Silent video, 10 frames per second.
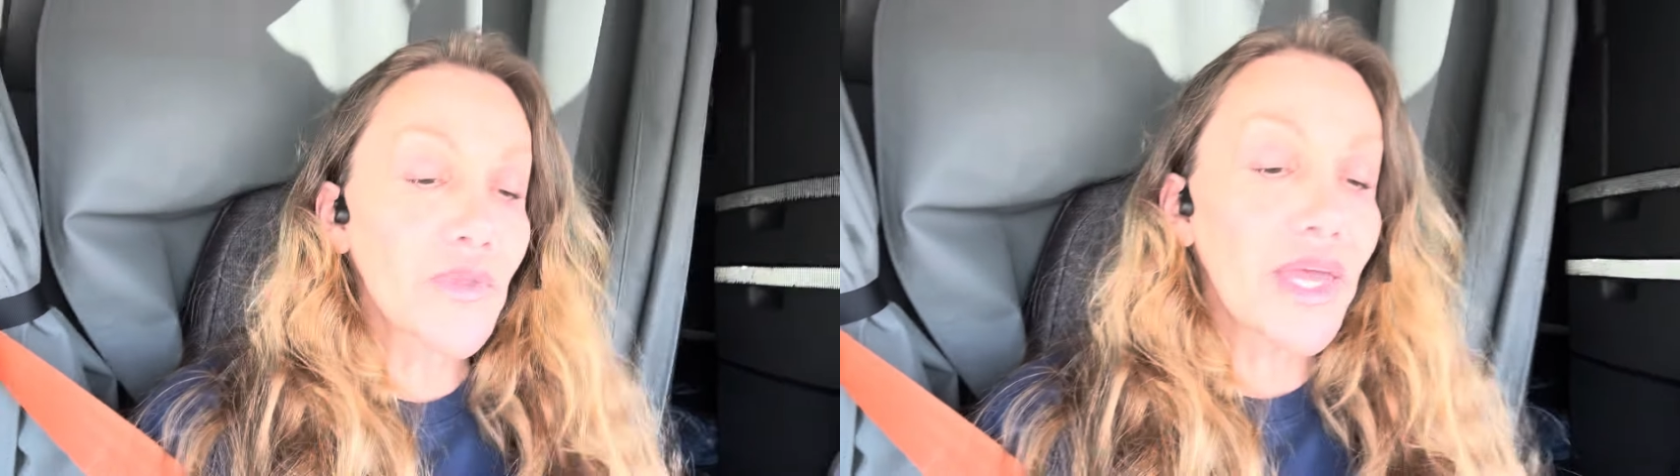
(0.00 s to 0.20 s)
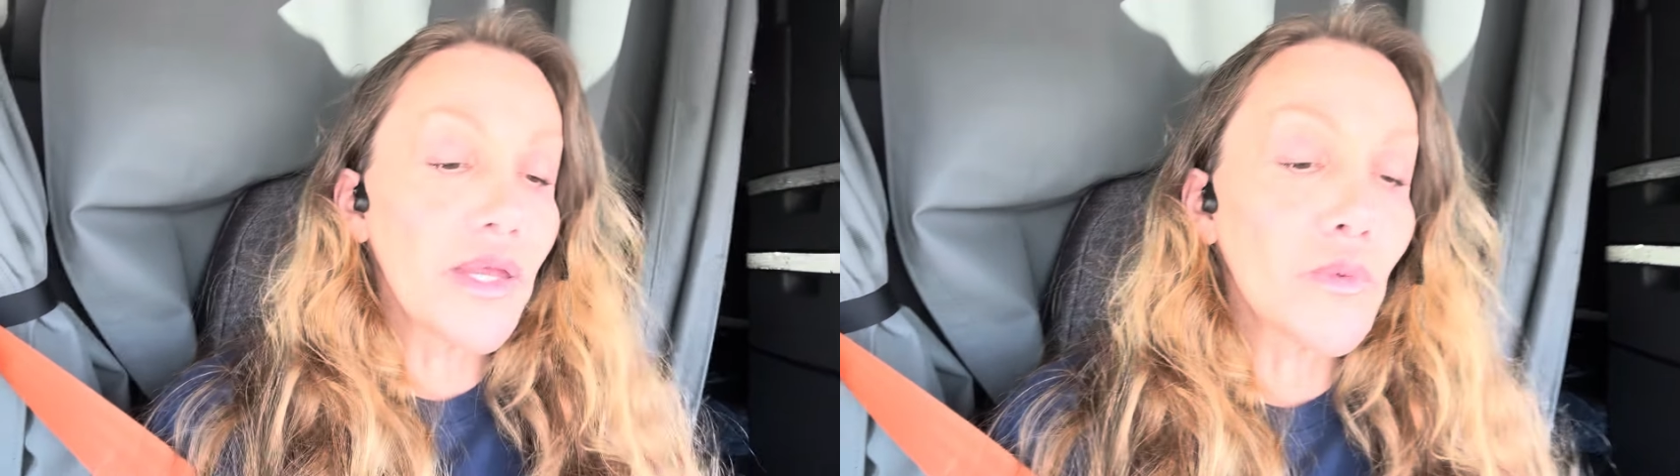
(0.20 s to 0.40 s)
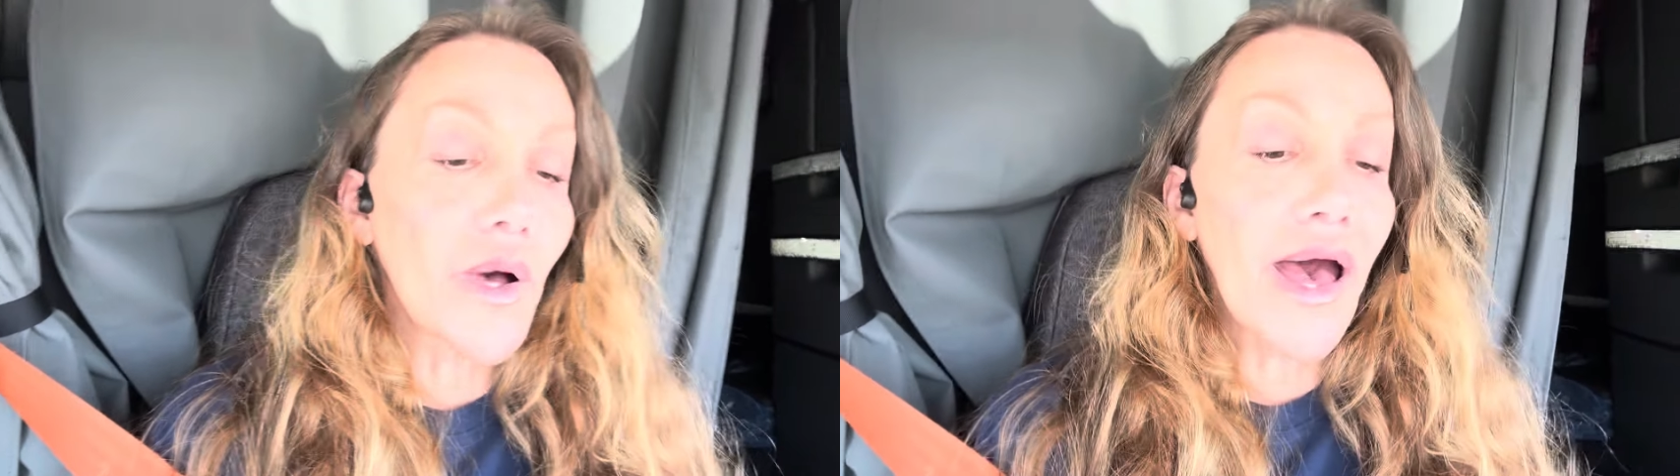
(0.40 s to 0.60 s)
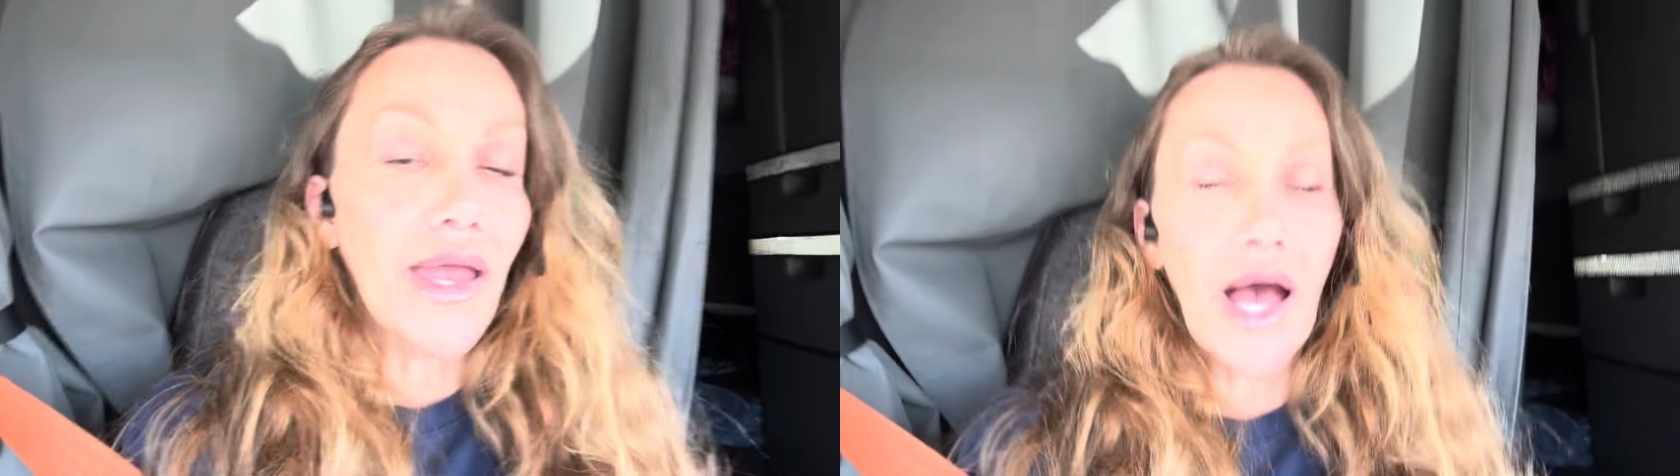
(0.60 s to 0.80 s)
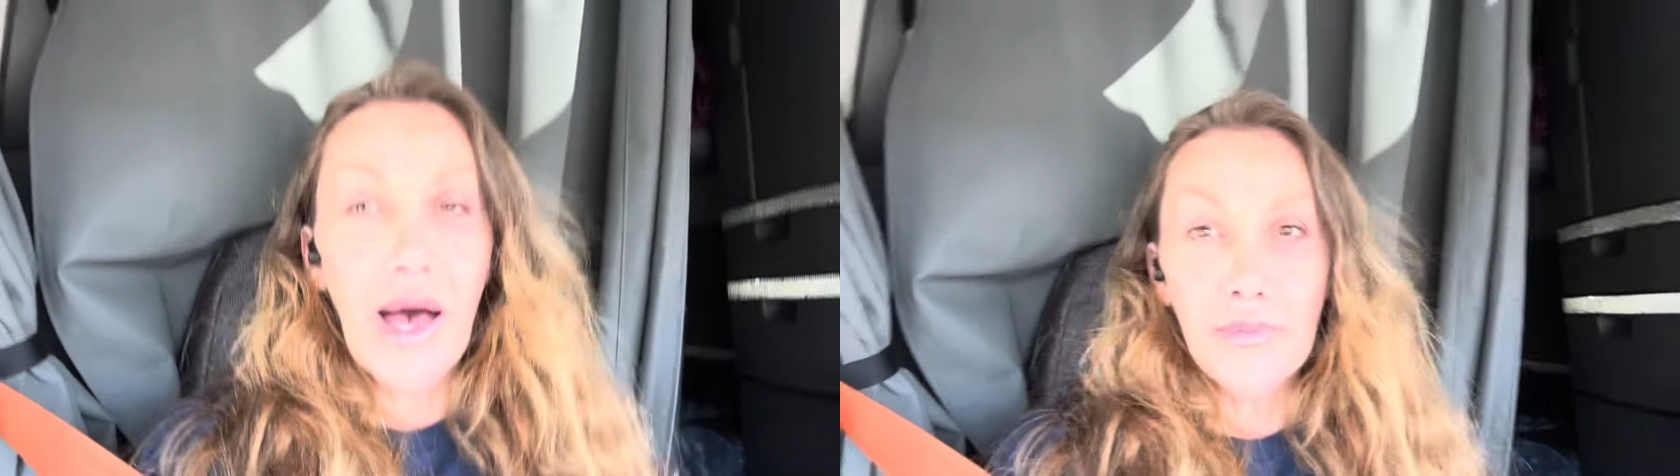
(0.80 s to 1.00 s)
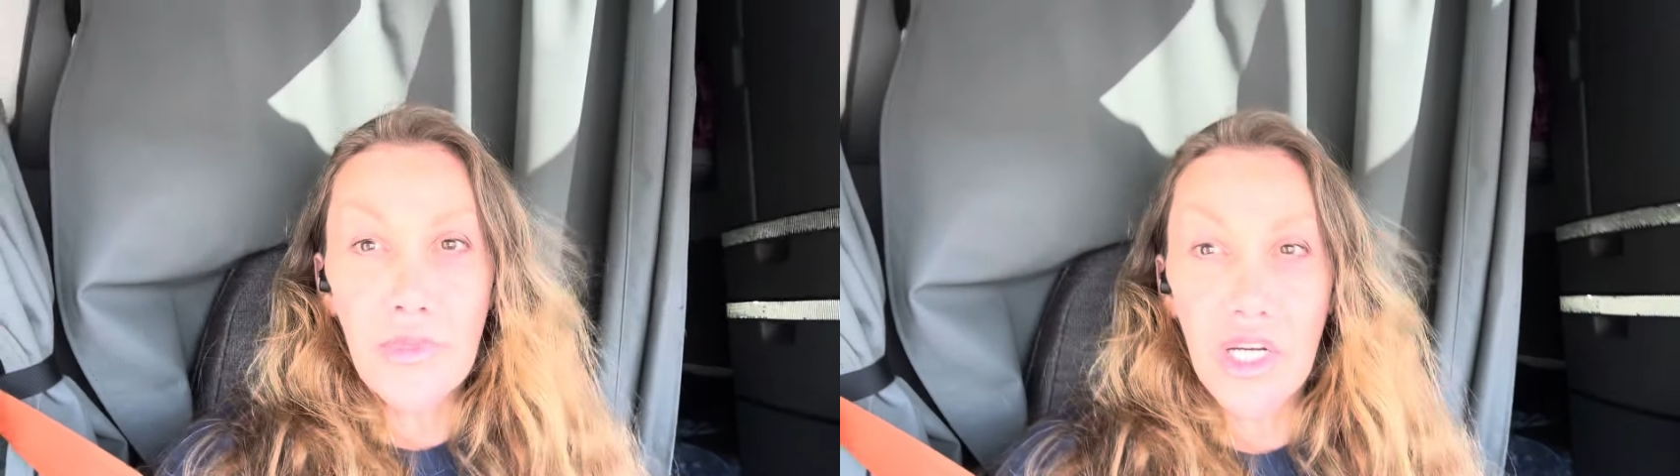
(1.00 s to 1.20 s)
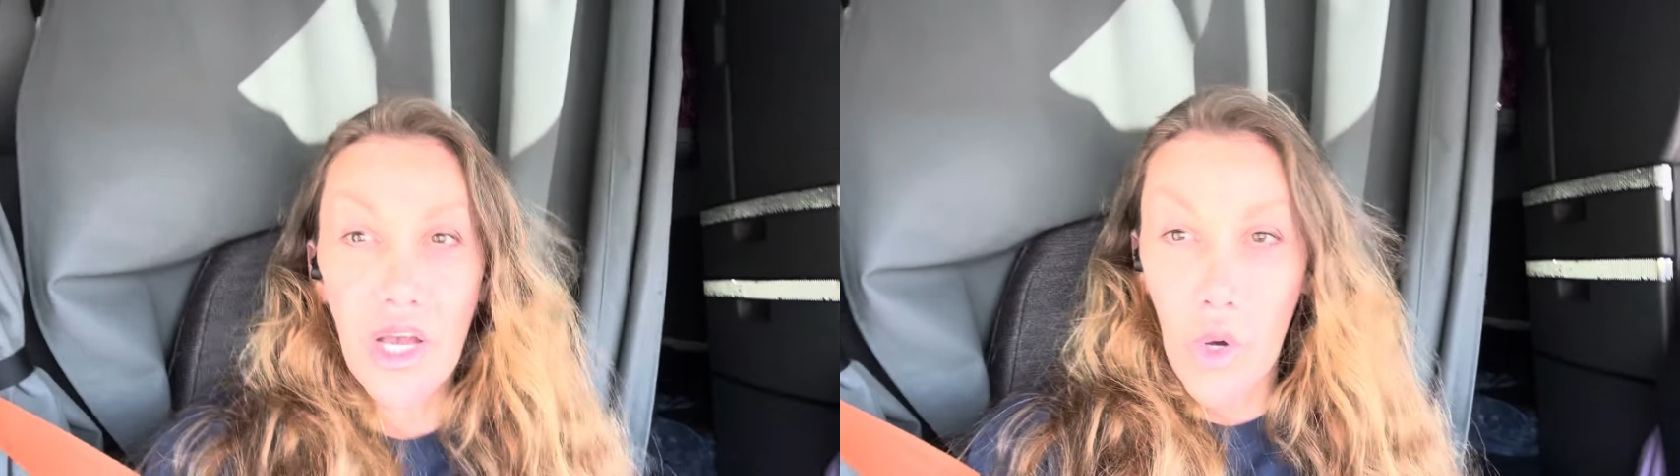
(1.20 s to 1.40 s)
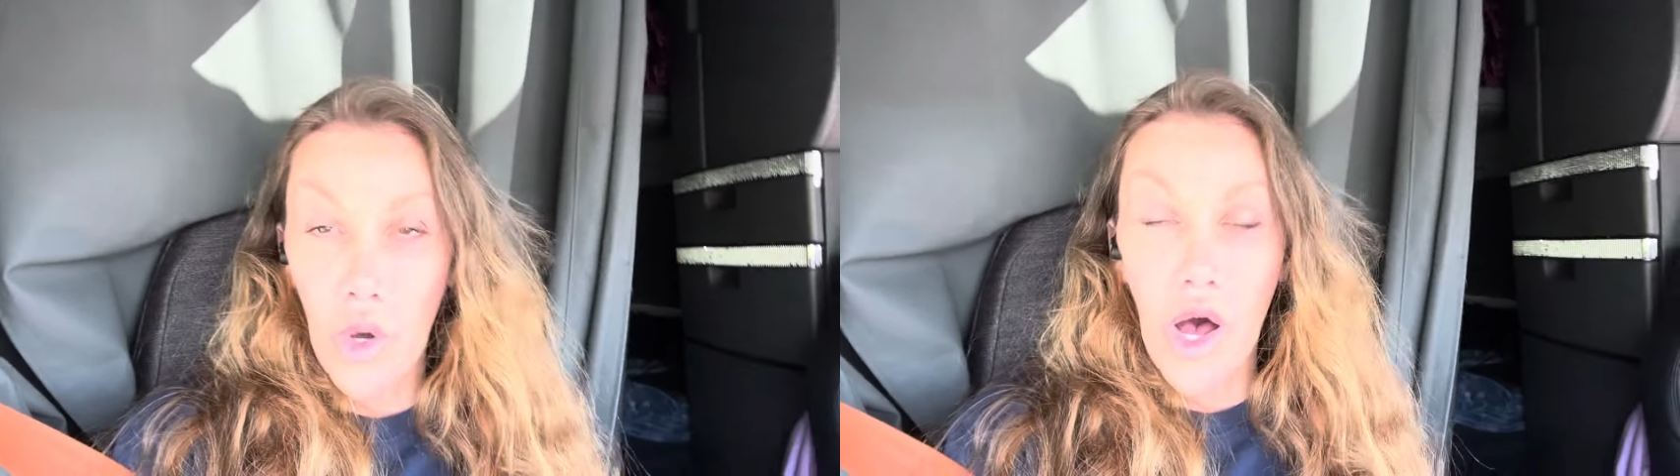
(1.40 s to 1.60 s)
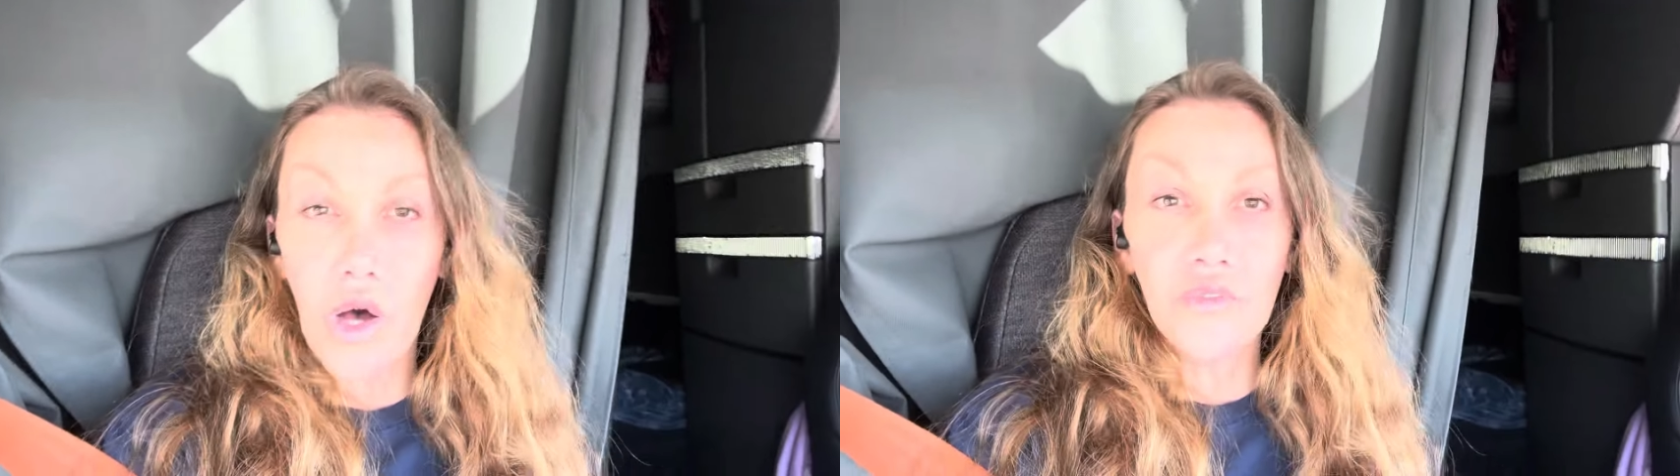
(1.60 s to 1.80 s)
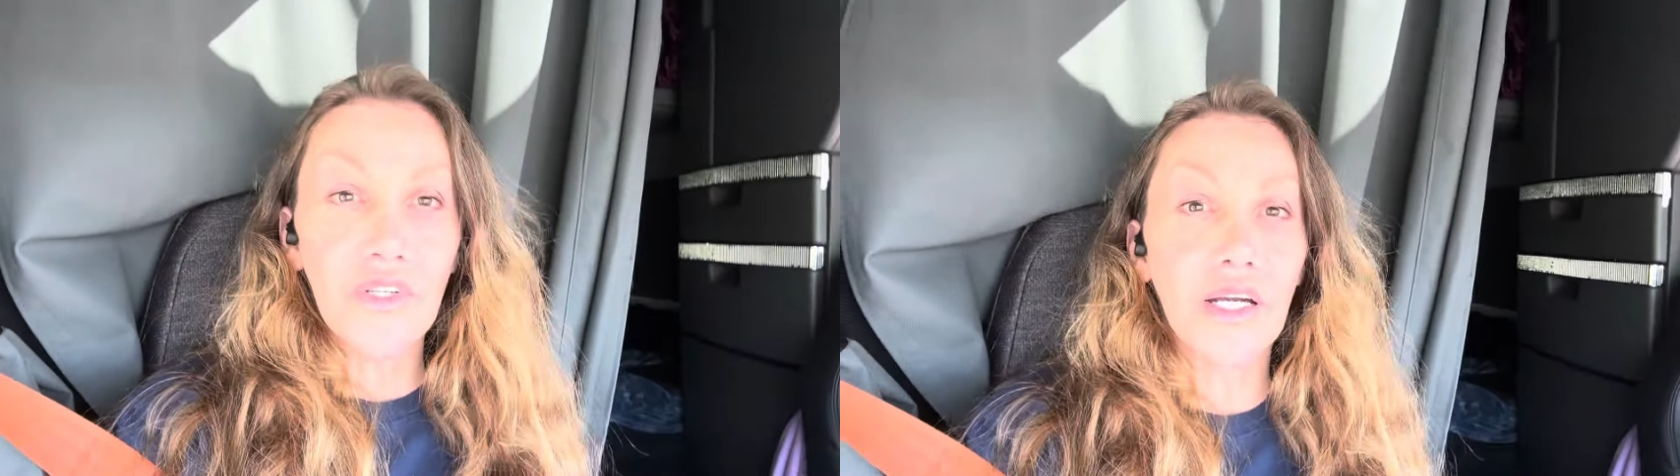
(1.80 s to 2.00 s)
Anyway, I'm going to go
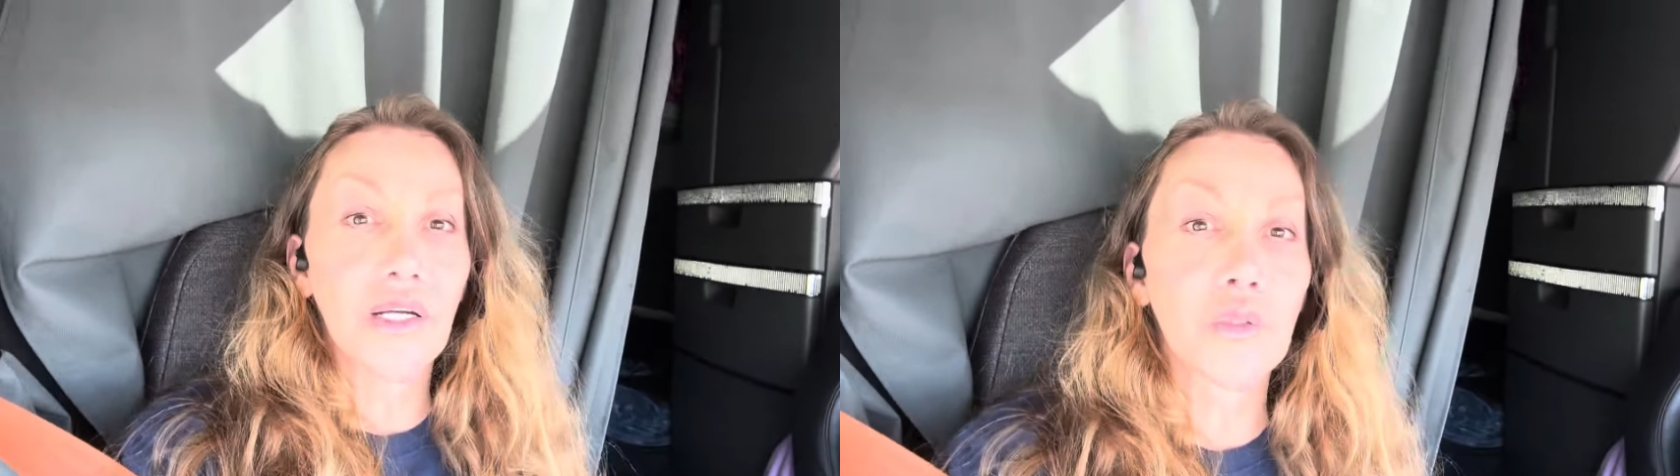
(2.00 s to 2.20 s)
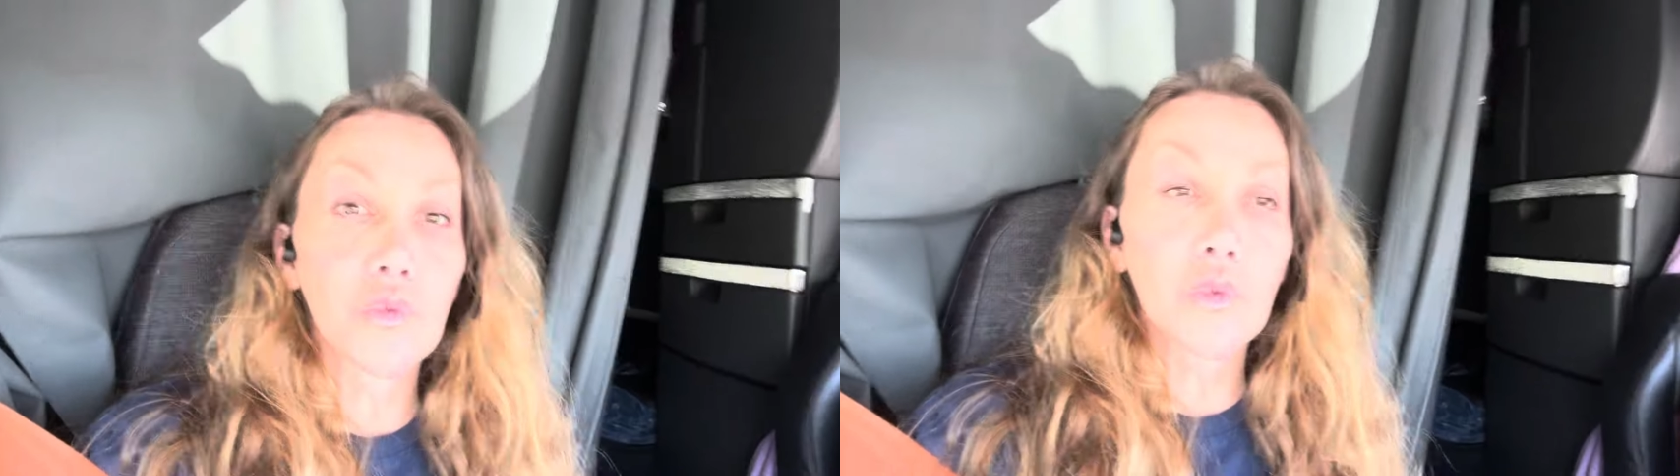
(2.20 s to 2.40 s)
over